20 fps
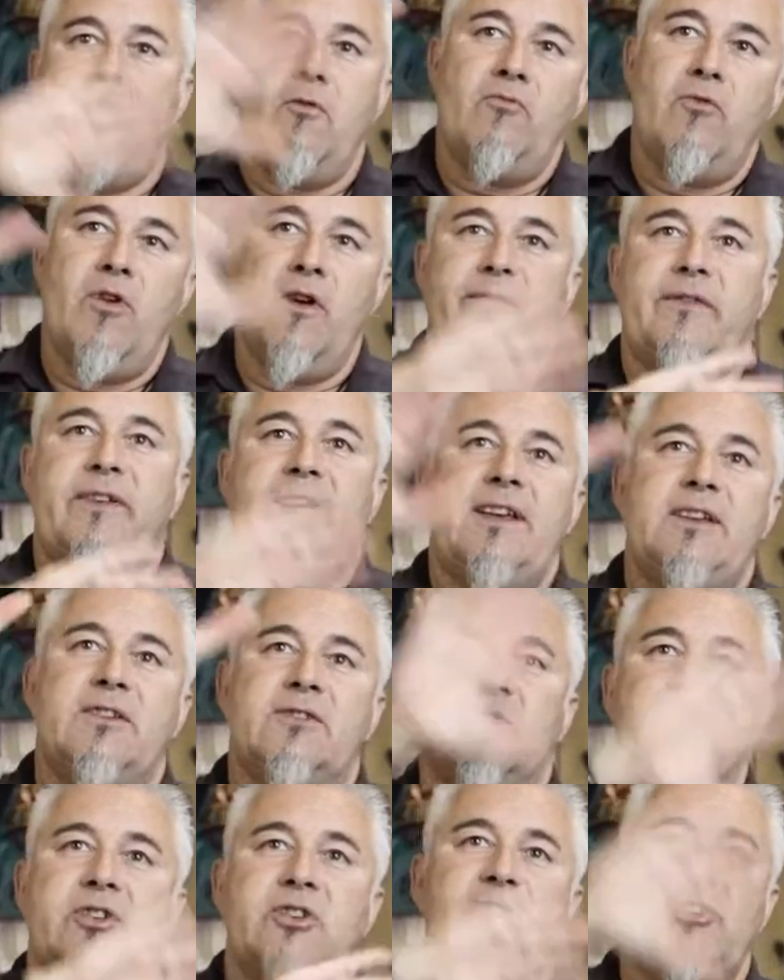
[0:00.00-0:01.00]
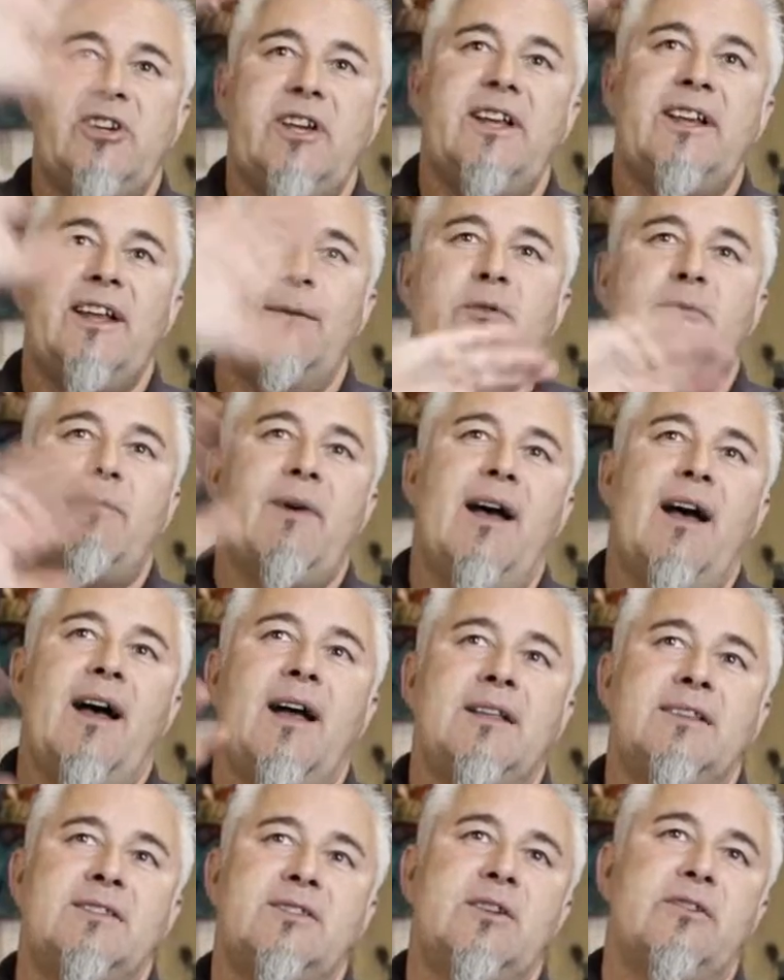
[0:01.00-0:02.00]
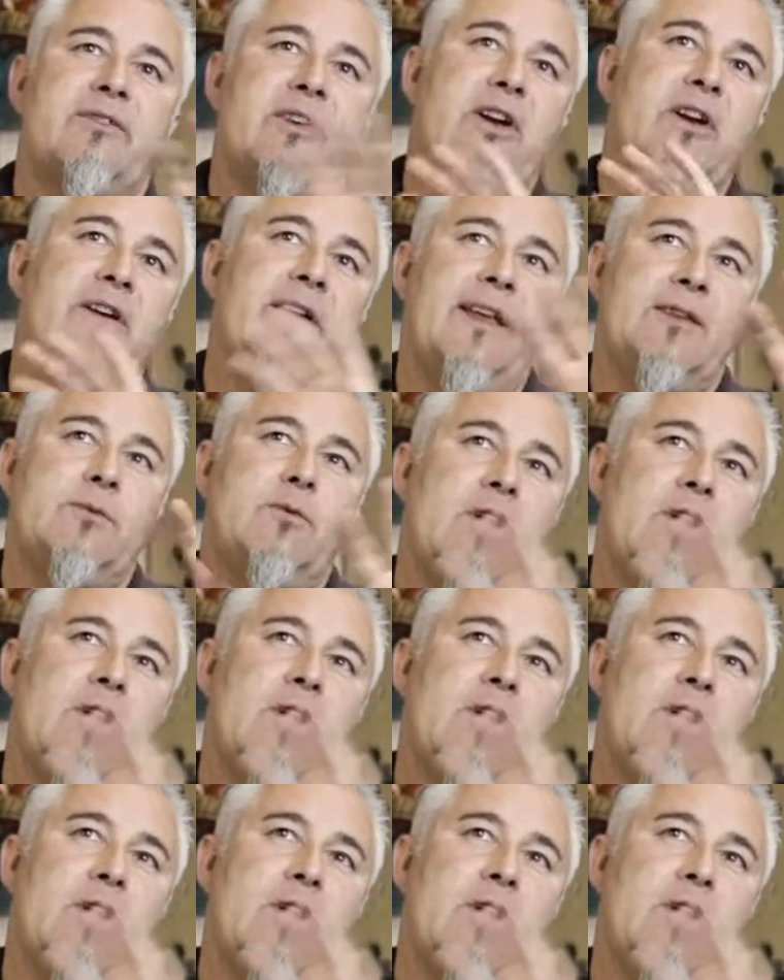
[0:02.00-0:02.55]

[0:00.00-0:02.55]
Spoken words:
roughly sort of shade in with my hands sort of areas